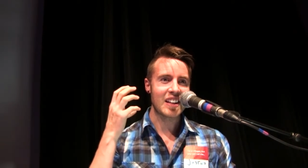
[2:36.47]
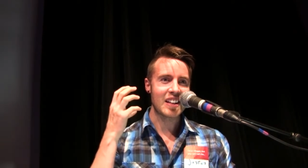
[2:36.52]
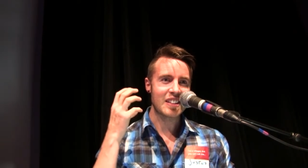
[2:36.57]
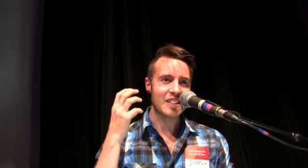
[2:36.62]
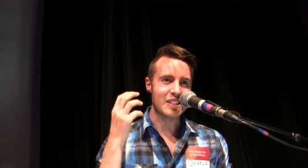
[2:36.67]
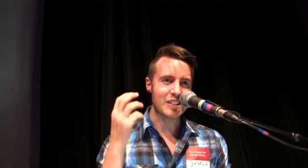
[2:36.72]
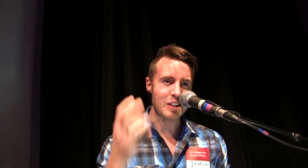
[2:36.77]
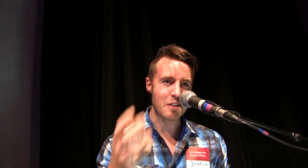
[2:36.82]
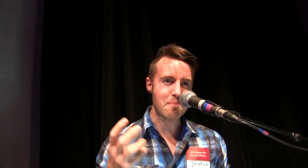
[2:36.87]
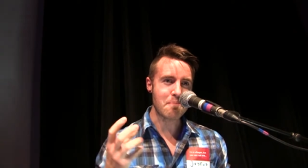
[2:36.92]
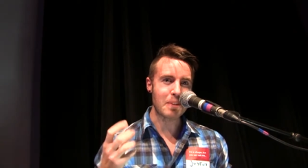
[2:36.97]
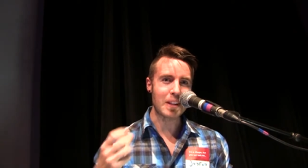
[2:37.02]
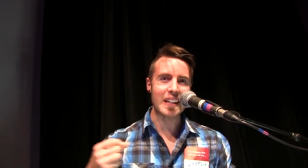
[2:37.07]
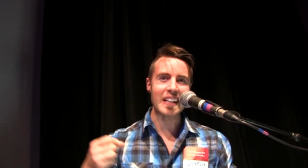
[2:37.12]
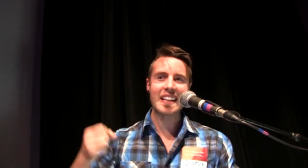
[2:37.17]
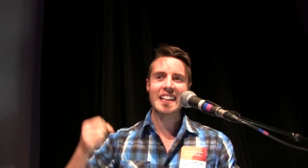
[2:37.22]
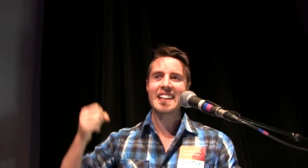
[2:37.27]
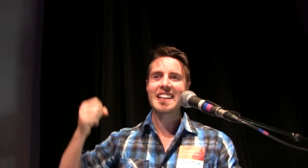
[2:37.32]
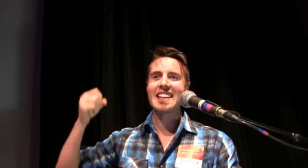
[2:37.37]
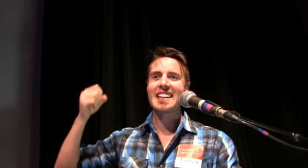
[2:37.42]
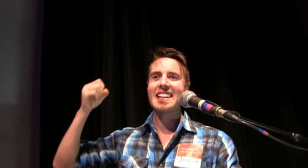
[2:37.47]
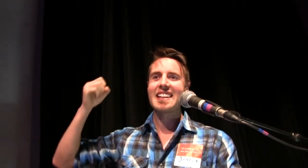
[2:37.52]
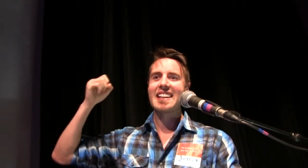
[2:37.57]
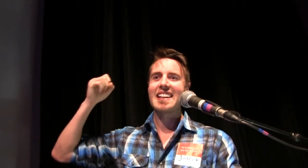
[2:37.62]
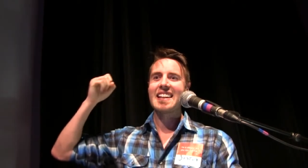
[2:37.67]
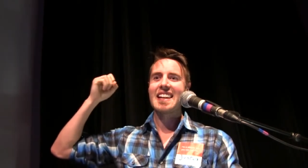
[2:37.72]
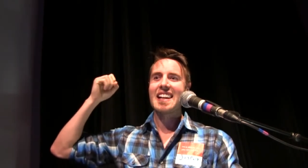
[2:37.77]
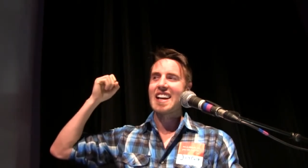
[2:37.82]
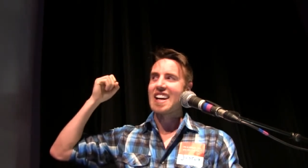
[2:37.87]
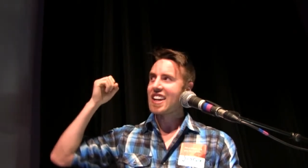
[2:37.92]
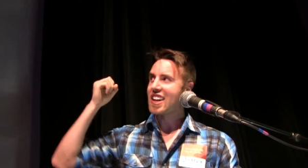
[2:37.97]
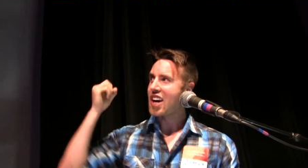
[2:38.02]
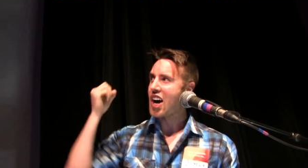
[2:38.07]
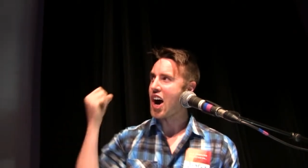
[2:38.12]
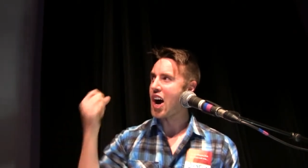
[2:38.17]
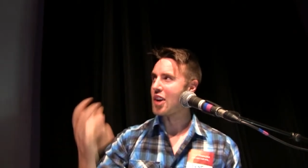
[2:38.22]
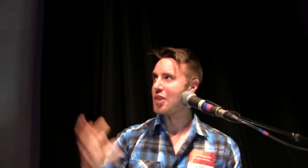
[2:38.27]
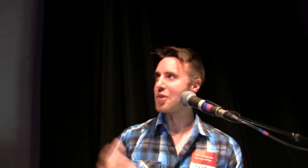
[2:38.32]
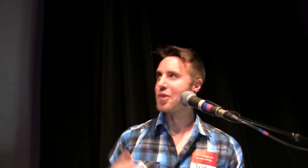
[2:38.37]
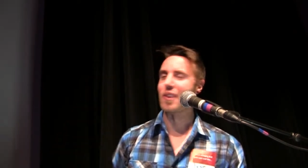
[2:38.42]
Simply
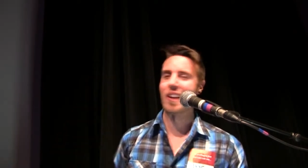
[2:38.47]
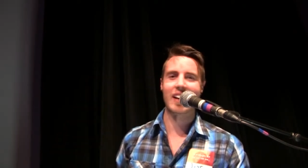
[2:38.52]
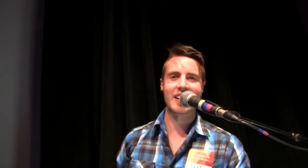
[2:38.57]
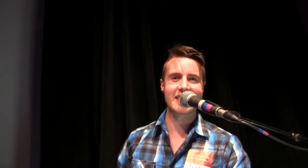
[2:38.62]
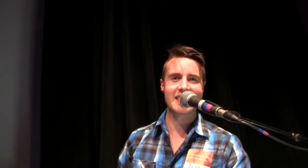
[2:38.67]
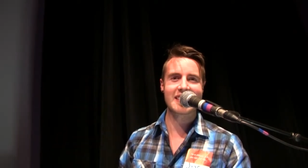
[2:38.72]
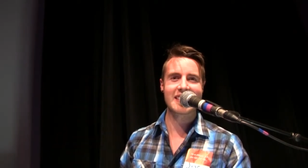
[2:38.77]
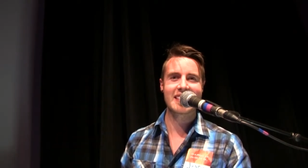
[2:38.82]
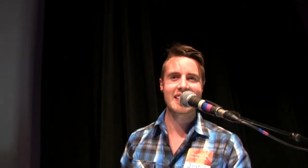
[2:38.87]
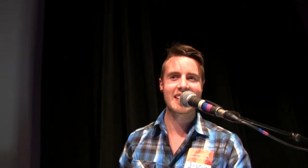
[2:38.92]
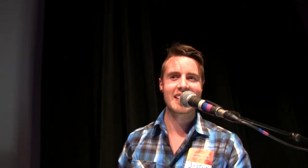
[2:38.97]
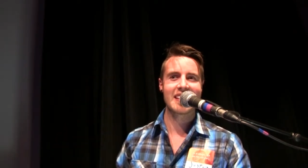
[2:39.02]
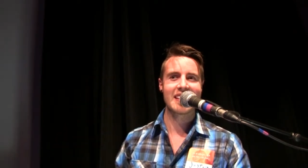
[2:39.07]
conflict.